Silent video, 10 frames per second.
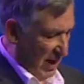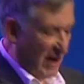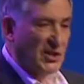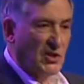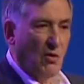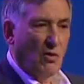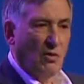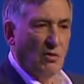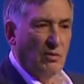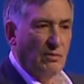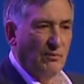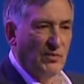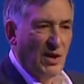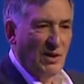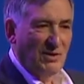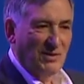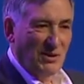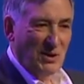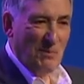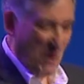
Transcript: I saw that the